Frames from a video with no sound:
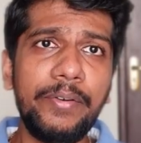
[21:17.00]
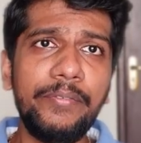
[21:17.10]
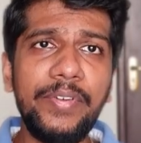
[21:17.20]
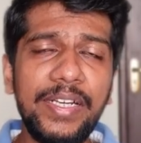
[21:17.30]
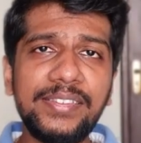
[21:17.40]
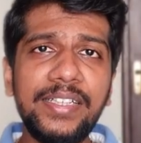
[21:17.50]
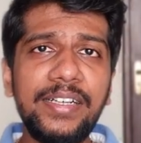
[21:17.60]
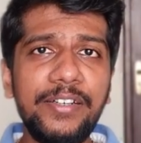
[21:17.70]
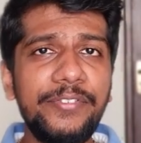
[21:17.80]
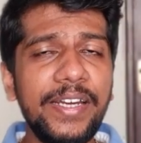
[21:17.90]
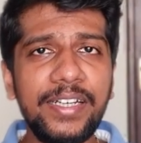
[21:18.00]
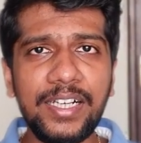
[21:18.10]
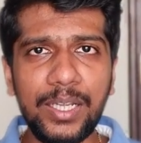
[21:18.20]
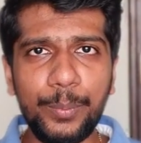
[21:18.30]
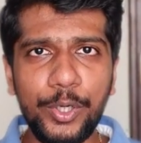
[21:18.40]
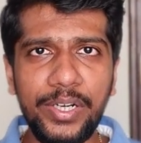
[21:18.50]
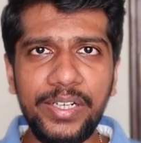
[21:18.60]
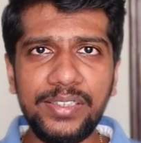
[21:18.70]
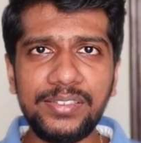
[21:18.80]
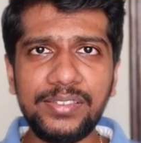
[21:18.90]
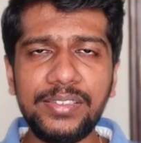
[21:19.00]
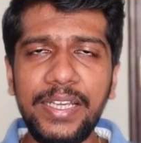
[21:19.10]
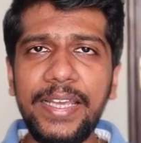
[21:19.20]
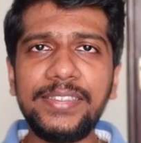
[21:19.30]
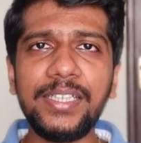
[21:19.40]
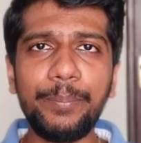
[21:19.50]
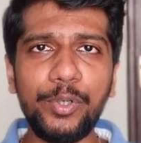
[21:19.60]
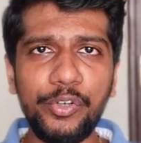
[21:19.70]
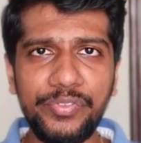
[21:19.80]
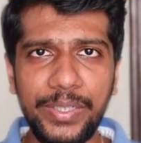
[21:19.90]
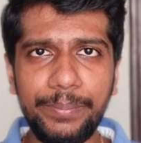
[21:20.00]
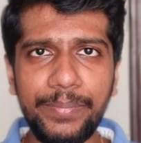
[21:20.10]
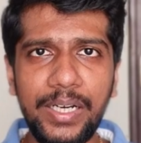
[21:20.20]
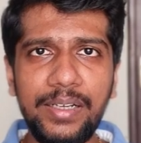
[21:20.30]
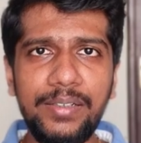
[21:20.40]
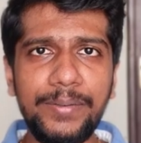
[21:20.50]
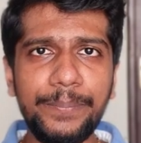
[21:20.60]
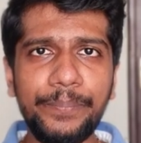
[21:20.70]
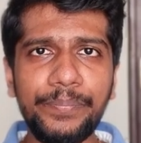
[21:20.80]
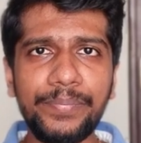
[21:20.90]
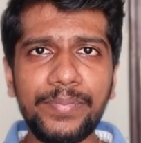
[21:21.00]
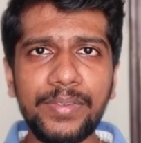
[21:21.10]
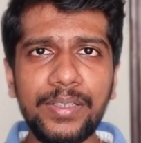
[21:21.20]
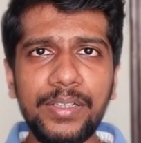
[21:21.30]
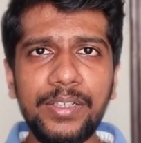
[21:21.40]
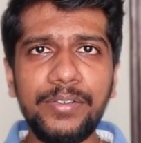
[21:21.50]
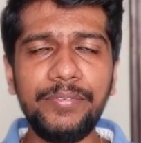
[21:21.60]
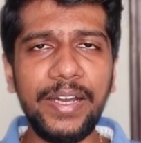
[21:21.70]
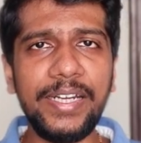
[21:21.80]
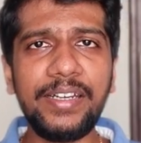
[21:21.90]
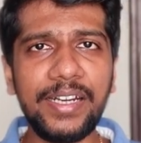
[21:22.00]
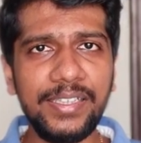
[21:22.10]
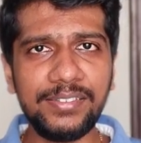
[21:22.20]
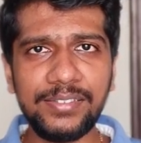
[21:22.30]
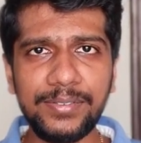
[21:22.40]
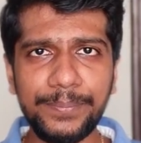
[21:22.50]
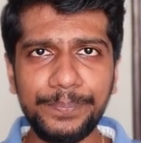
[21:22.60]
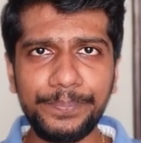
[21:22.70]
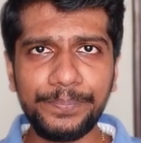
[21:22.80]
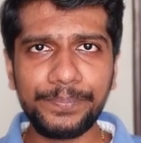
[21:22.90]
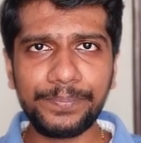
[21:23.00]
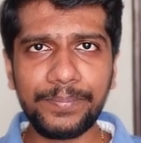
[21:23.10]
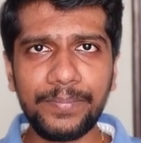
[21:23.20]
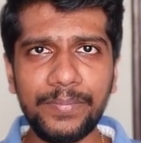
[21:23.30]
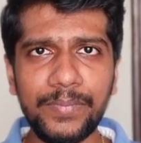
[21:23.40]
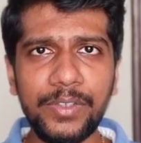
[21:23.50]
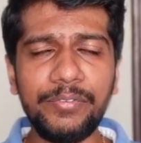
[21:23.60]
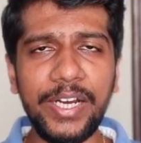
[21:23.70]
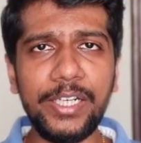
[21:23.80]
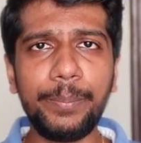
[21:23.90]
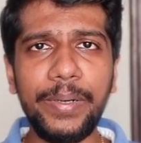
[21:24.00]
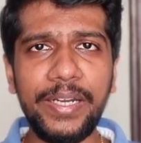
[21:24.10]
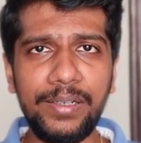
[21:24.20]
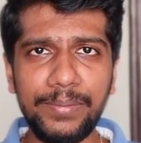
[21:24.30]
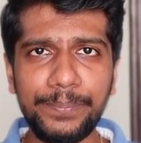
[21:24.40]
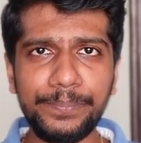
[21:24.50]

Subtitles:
when I said refined carbohydrates, example of them are white rice, white bread,